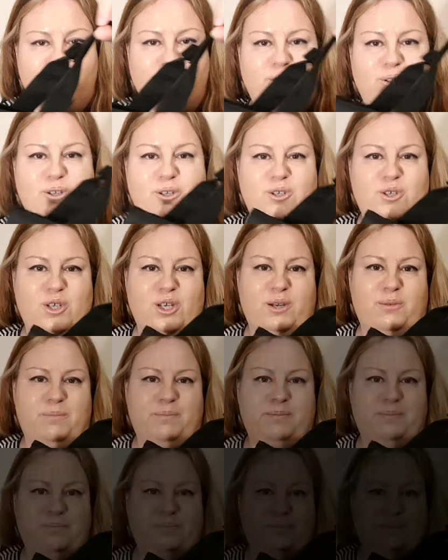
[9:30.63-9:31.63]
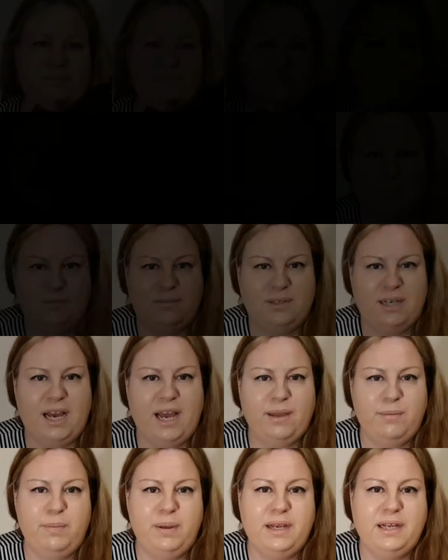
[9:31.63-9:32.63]
to the gym.
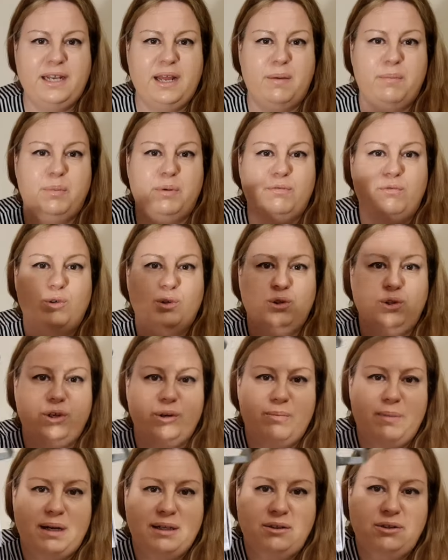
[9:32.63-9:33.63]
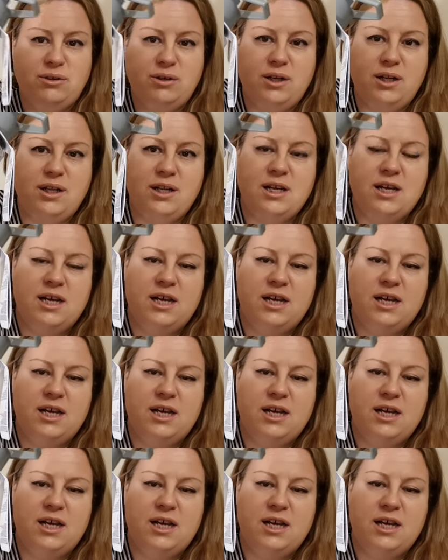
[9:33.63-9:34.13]
I picked up a water bottle.